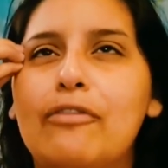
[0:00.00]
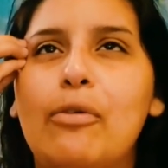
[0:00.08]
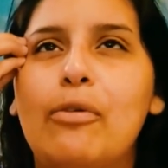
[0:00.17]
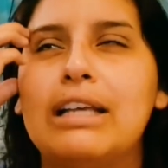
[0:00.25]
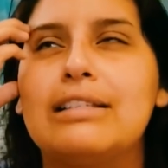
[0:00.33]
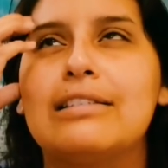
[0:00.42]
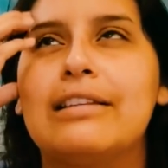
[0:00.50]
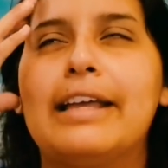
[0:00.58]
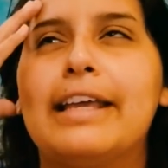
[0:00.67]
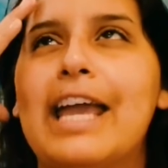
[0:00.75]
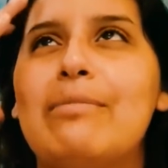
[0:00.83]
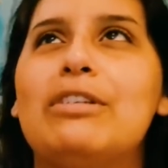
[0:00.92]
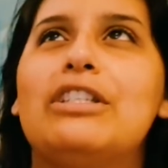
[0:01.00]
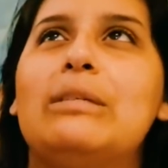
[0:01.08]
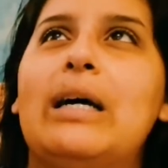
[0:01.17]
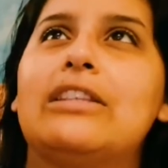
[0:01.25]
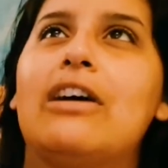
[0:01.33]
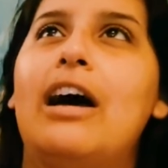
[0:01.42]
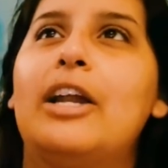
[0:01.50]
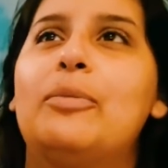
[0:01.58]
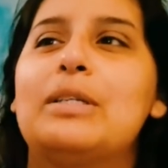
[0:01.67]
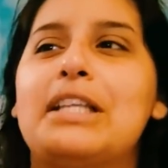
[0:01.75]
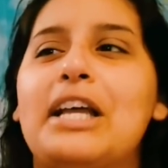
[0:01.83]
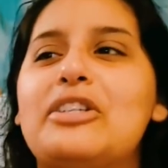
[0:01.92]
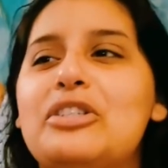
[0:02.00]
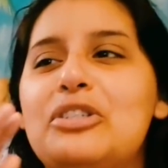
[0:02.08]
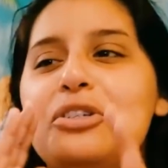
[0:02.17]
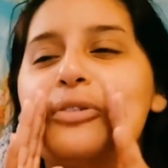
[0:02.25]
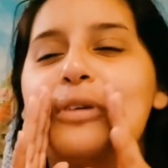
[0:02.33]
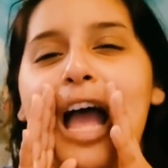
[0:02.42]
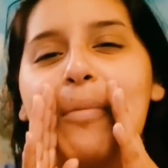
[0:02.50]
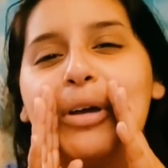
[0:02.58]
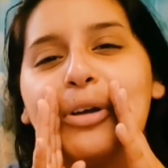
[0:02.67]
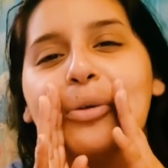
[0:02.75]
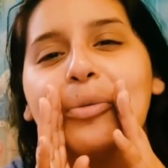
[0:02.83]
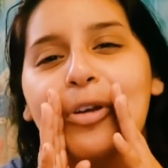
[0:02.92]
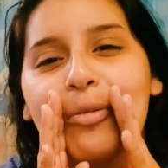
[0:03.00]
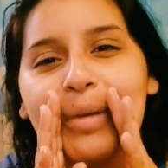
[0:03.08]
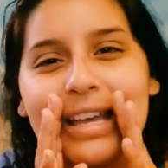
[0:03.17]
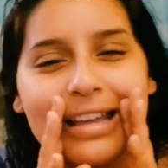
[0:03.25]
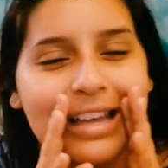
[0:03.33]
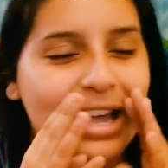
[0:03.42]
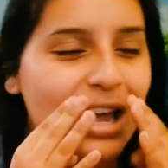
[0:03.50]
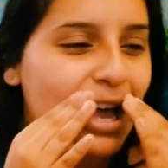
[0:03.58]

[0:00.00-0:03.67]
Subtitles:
voice like came into my thought and was like, do amigurumi.